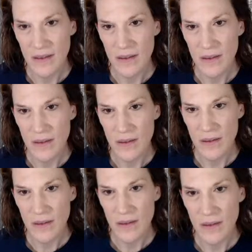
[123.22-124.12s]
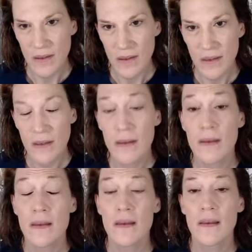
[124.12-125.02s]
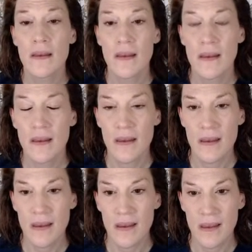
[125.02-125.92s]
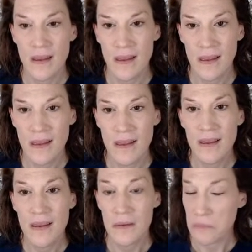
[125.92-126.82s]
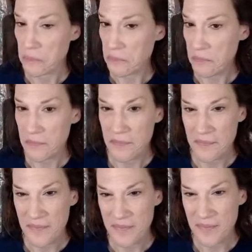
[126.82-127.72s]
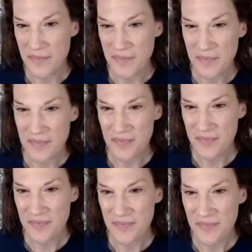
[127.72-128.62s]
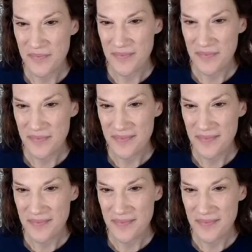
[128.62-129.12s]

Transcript: [no speech]